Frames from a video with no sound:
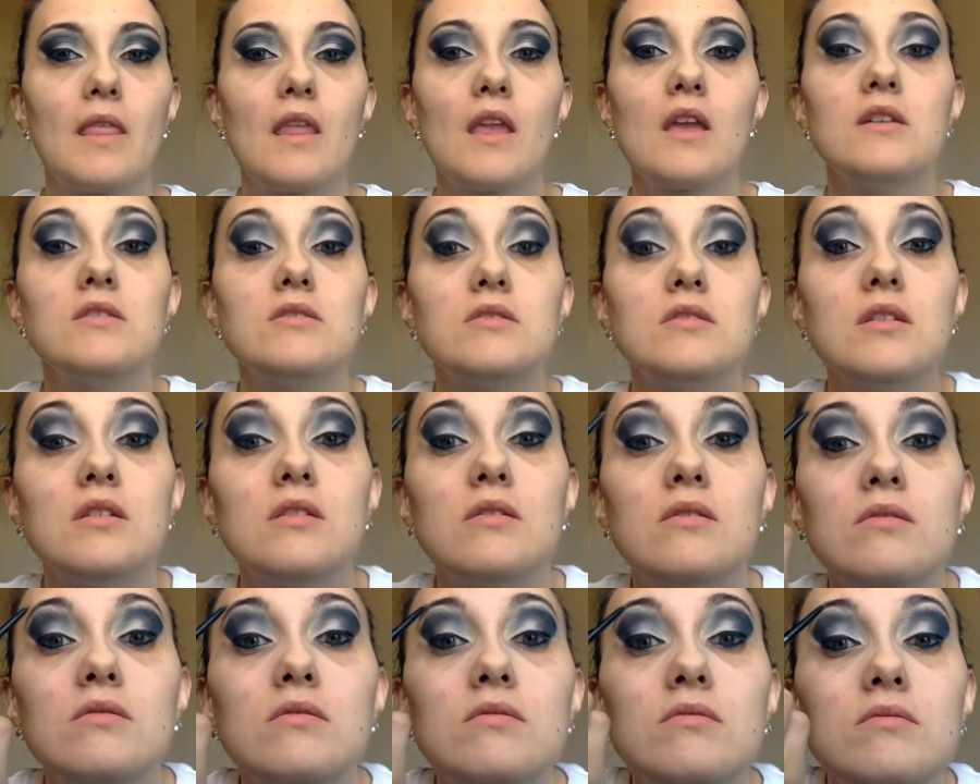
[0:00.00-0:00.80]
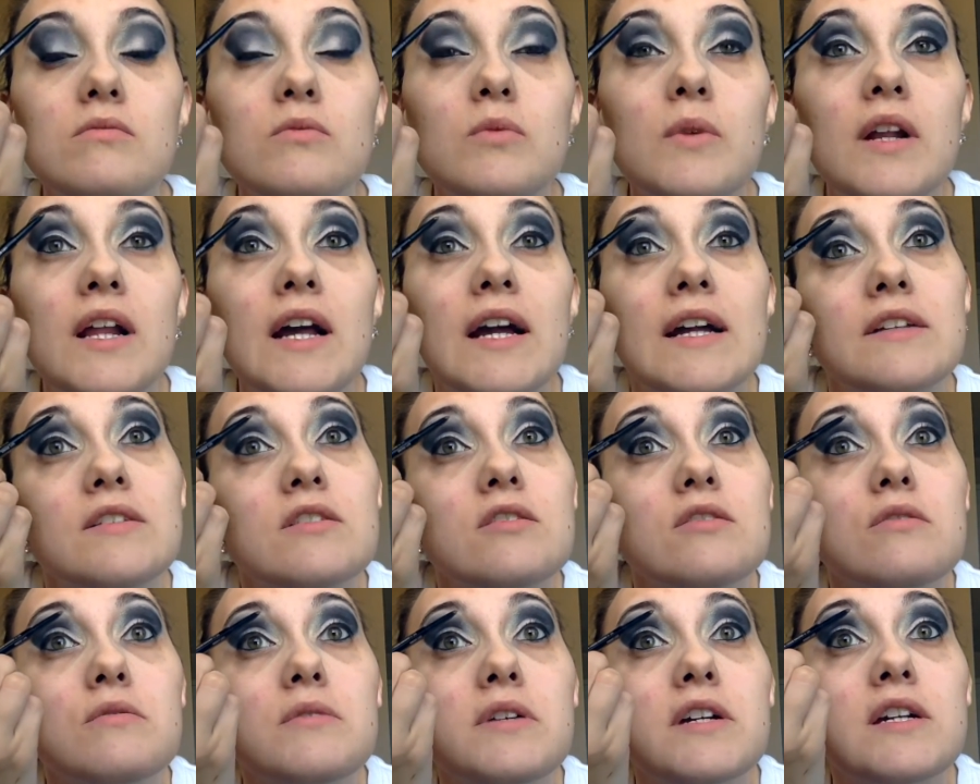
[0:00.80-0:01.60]
So what I
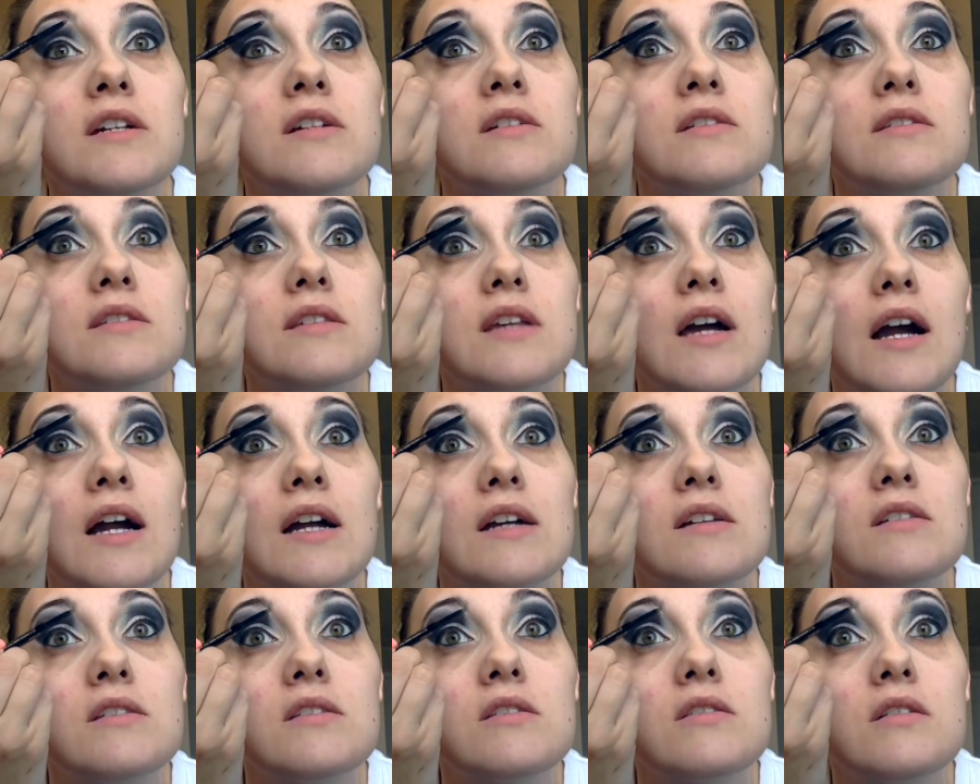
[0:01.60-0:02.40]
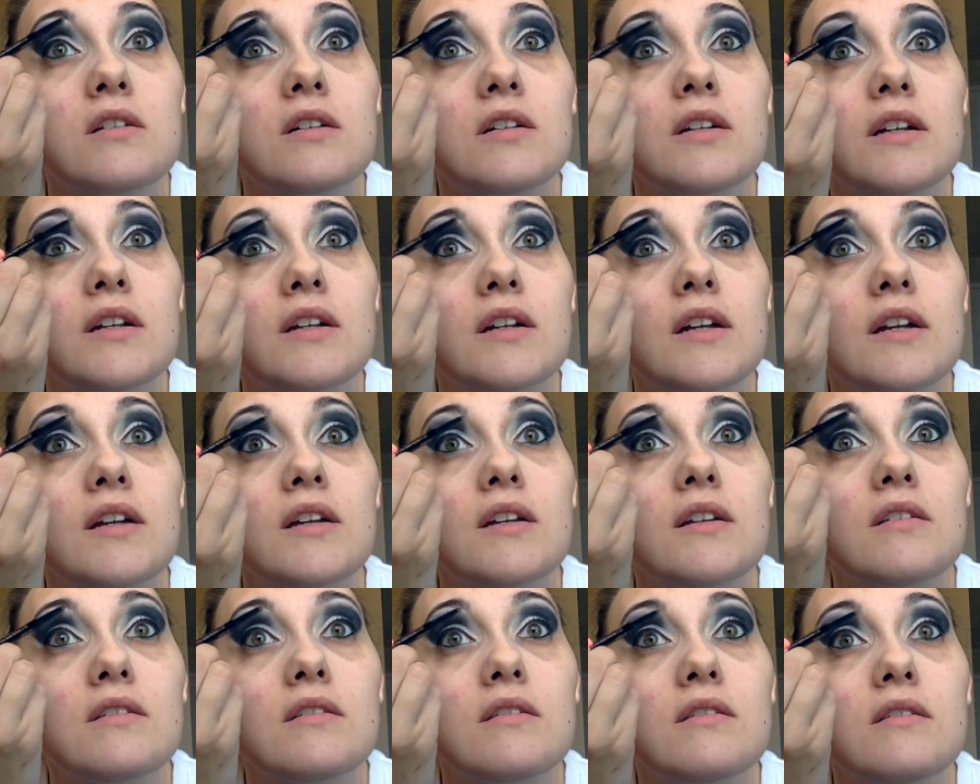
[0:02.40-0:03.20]
do is I start
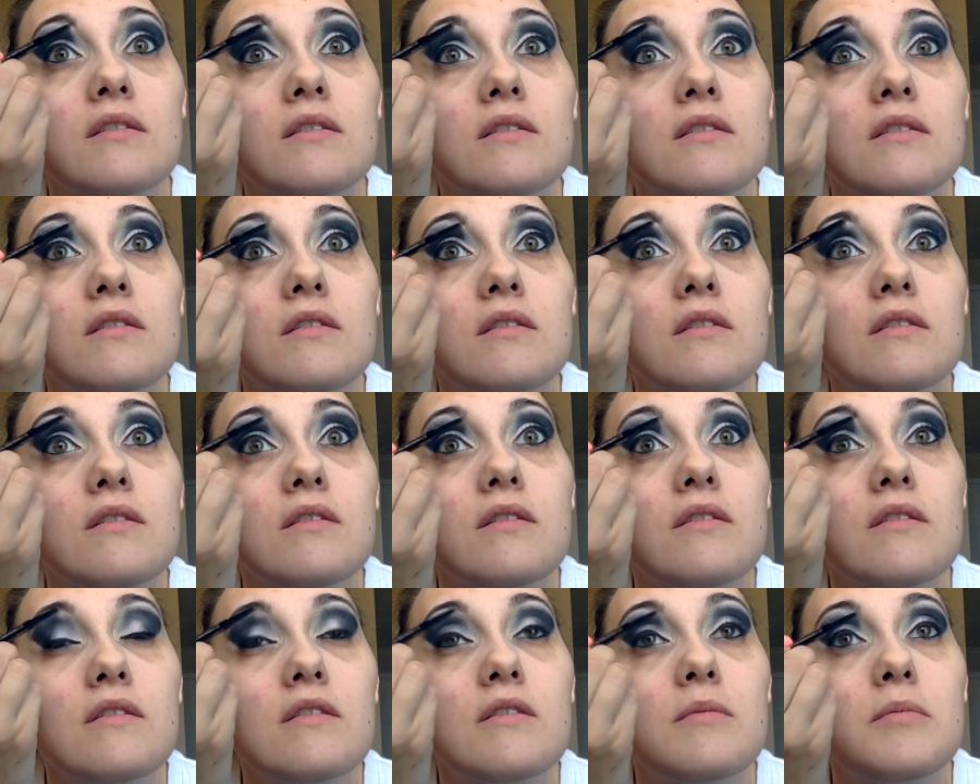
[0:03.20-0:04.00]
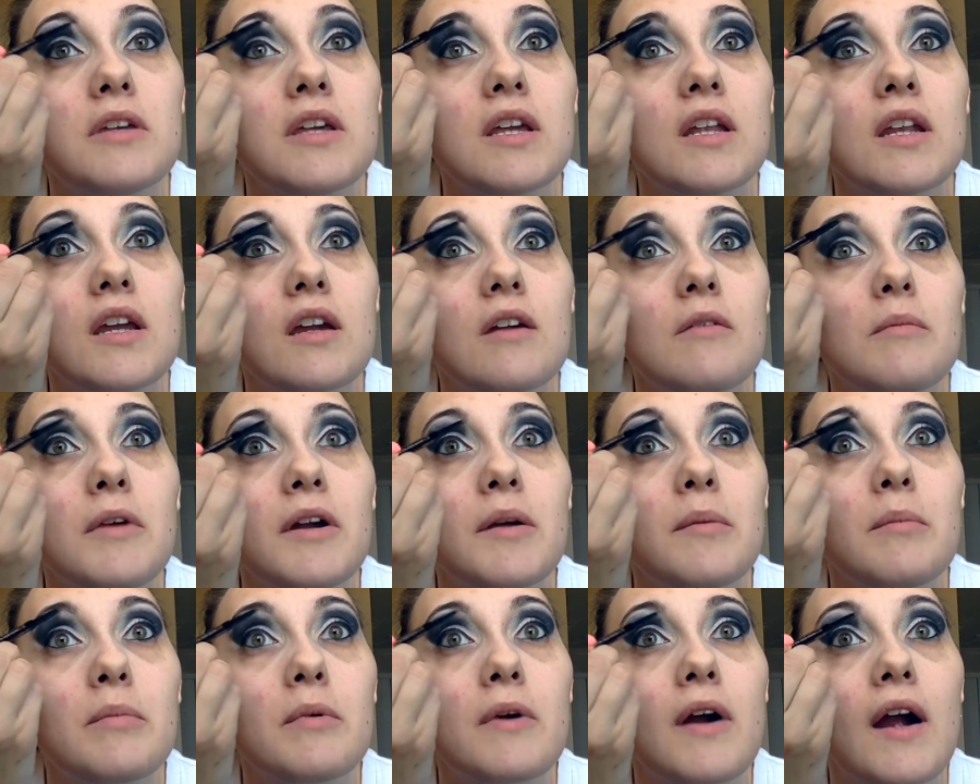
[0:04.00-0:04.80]
at the beginning of
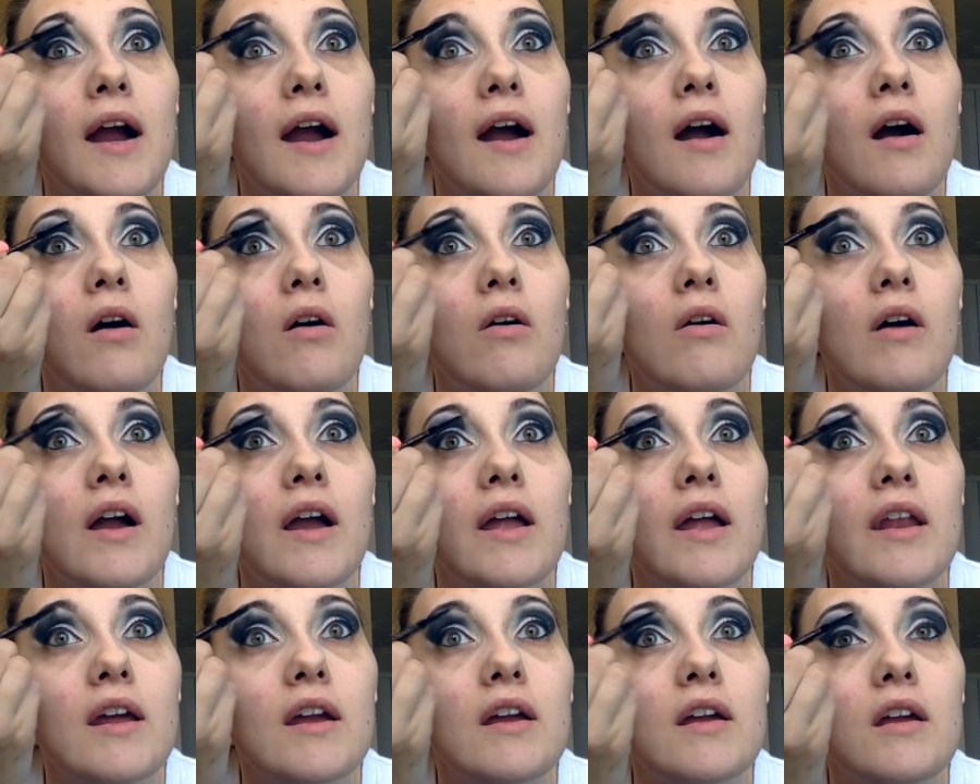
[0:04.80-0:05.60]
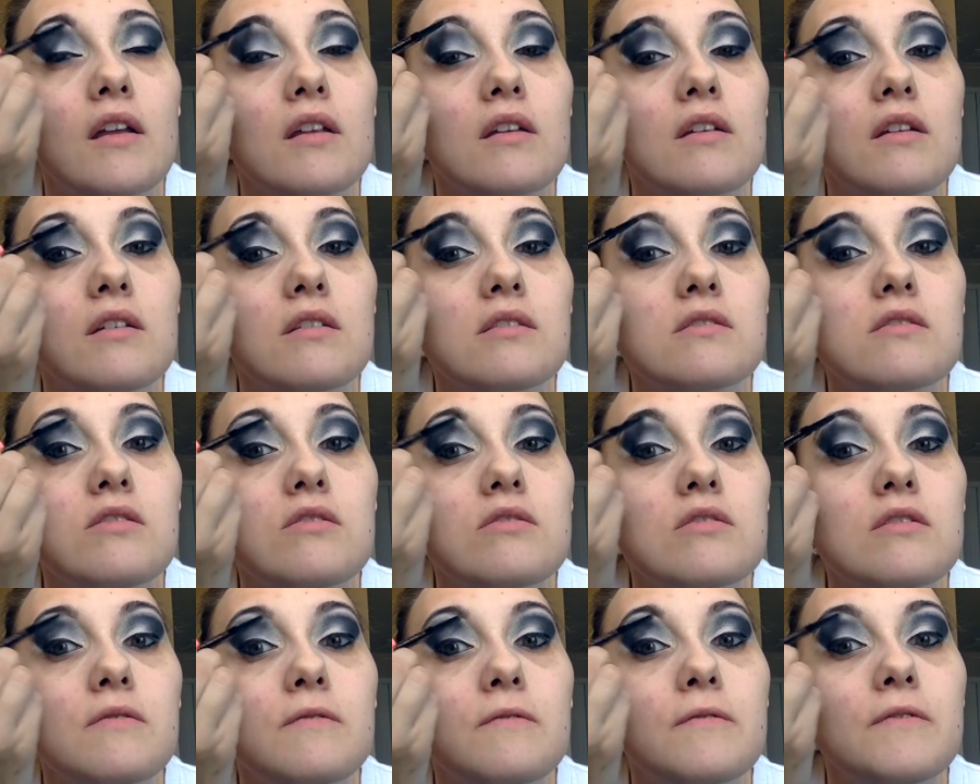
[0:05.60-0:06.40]
my brow and I just use
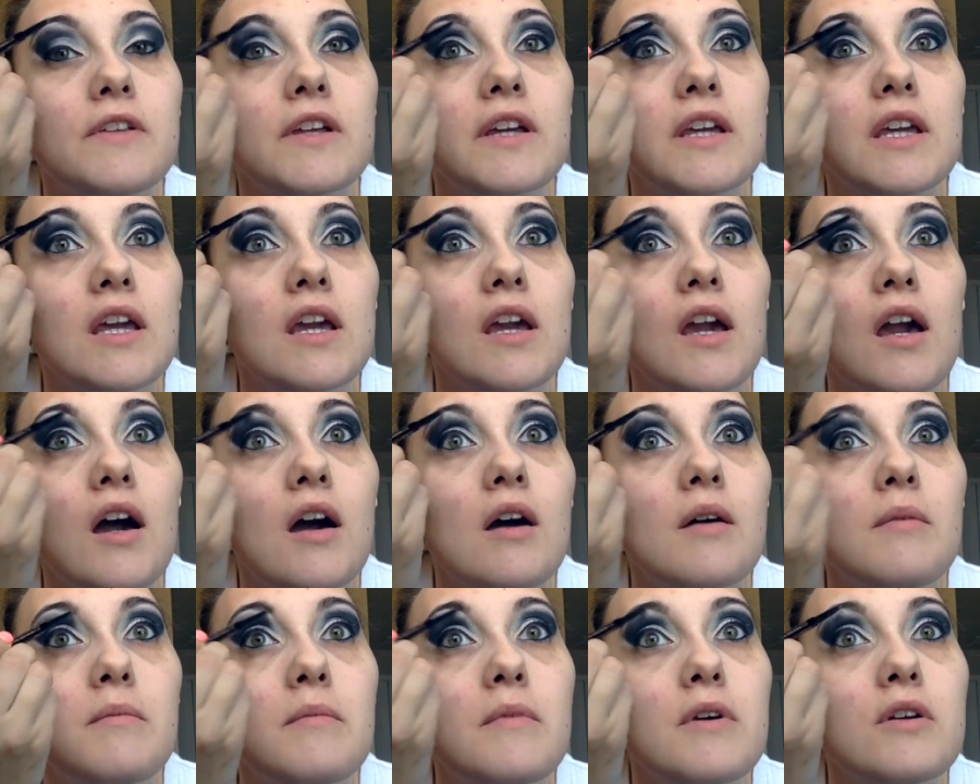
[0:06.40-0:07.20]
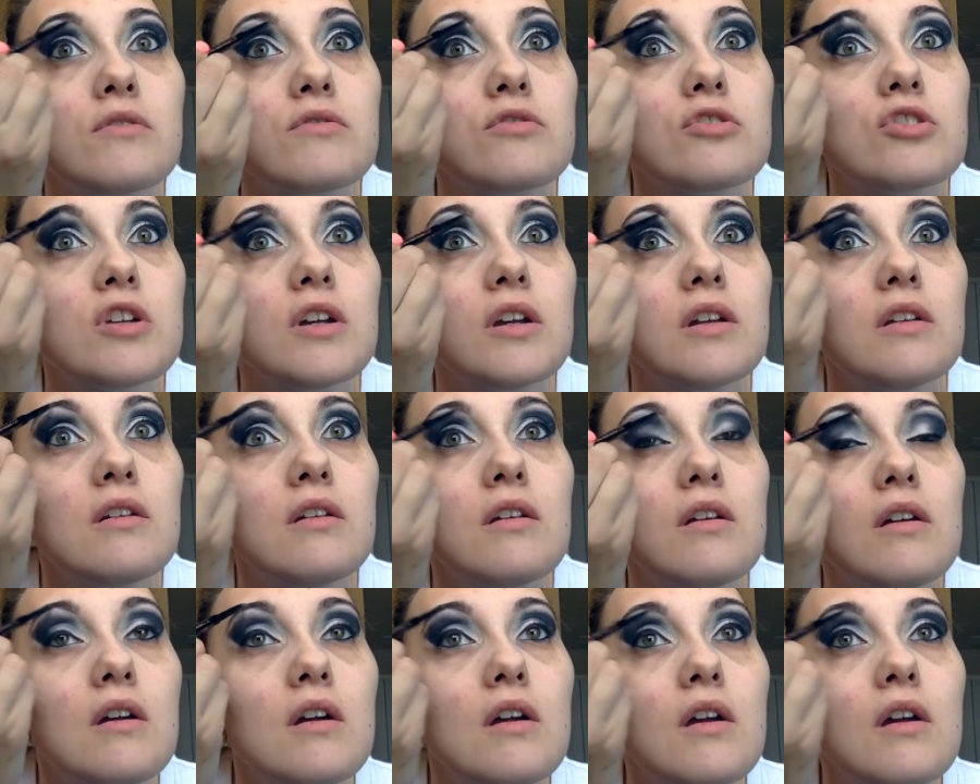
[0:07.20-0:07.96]
a flicking up motion.